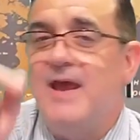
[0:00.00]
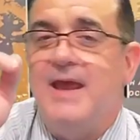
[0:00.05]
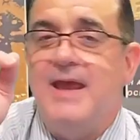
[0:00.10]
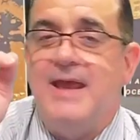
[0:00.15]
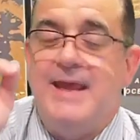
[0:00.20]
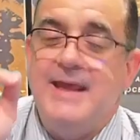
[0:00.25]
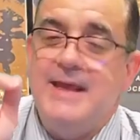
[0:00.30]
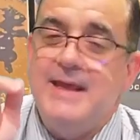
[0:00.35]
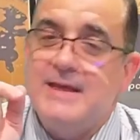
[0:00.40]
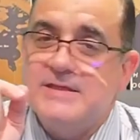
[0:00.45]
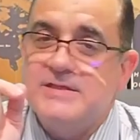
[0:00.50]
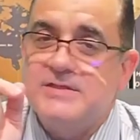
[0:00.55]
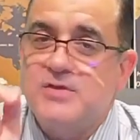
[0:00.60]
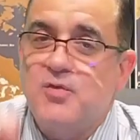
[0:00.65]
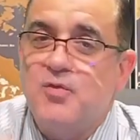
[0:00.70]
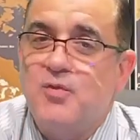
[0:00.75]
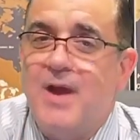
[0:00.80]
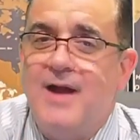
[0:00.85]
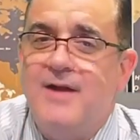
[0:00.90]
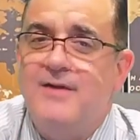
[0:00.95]
he has
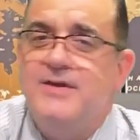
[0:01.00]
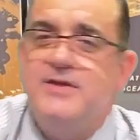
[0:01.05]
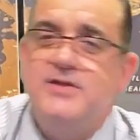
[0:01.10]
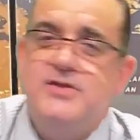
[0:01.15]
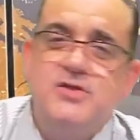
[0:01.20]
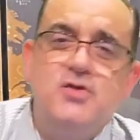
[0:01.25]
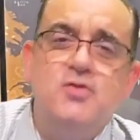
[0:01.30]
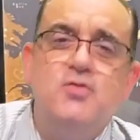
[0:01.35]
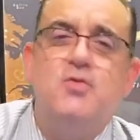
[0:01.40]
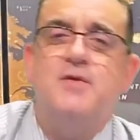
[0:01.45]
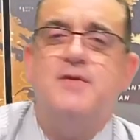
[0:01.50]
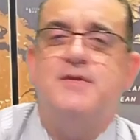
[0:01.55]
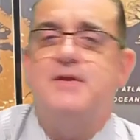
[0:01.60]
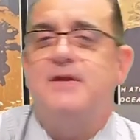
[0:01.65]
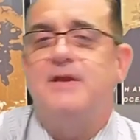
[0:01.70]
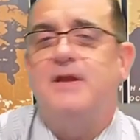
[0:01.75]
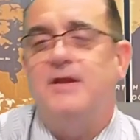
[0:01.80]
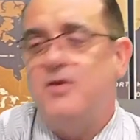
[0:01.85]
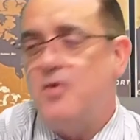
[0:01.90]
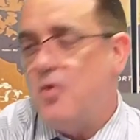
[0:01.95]
surrounded you with an
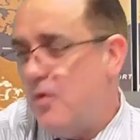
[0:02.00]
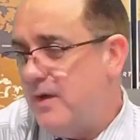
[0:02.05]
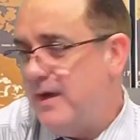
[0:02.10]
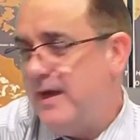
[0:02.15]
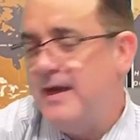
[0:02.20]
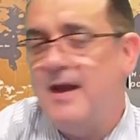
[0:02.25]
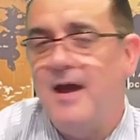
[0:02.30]
anointing